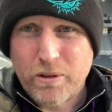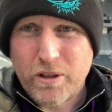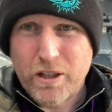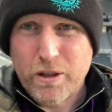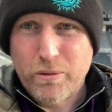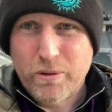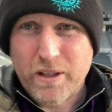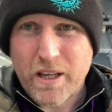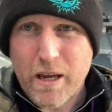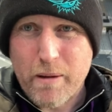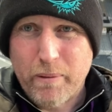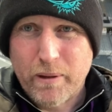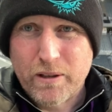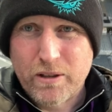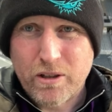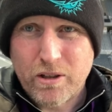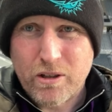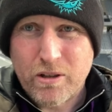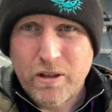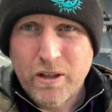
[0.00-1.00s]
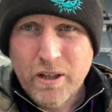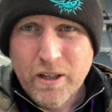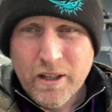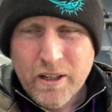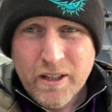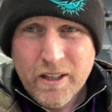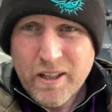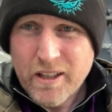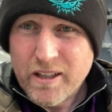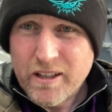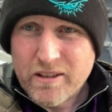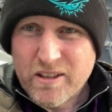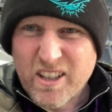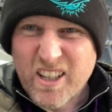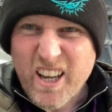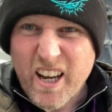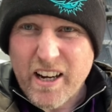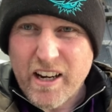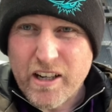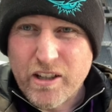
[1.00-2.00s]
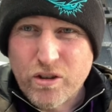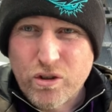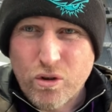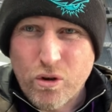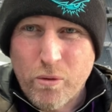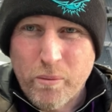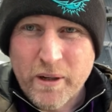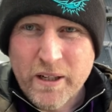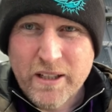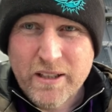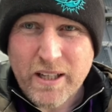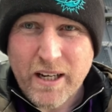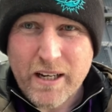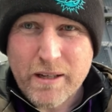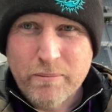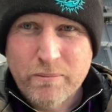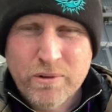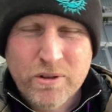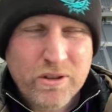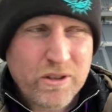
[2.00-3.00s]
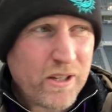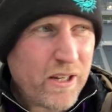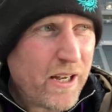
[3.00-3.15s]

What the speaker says: and he was able to get in so many times.